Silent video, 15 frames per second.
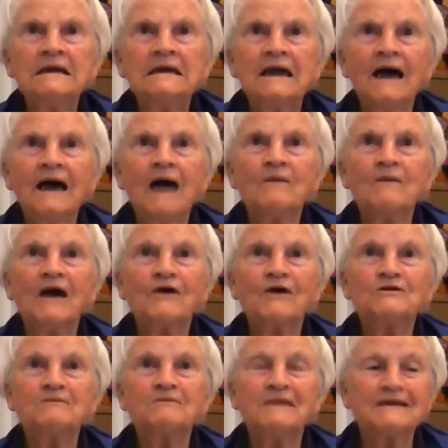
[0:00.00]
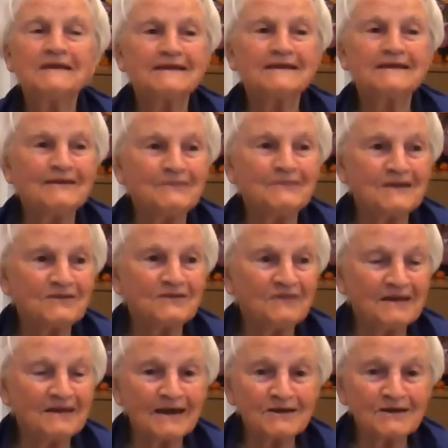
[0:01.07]
how am I going to meditate with this very
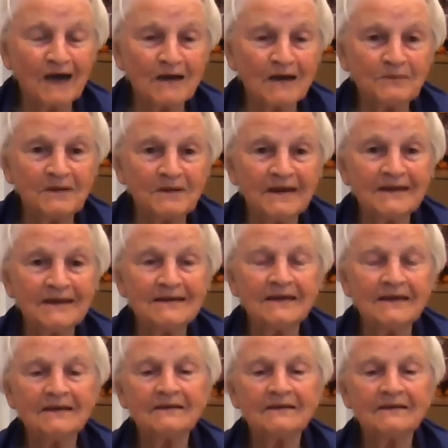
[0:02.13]
excitable lady?